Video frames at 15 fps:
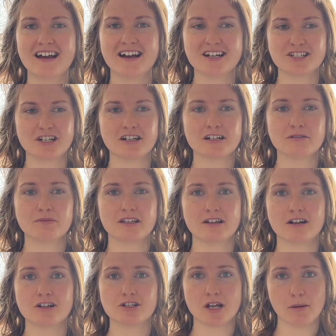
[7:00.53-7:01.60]
I started with
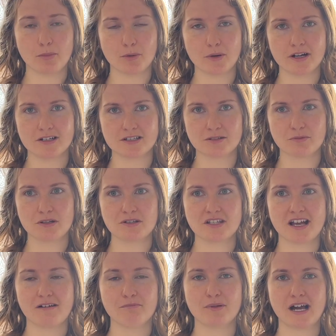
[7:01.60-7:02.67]
our Tupperwares. We used to
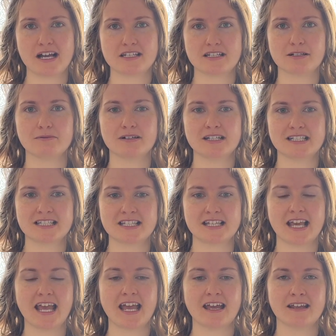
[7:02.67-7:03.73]
have plastic ones,
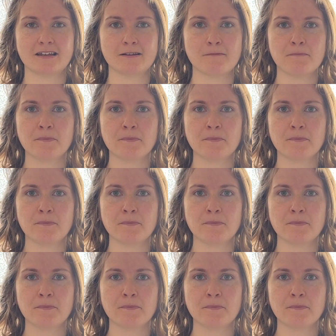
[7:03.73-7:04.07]
and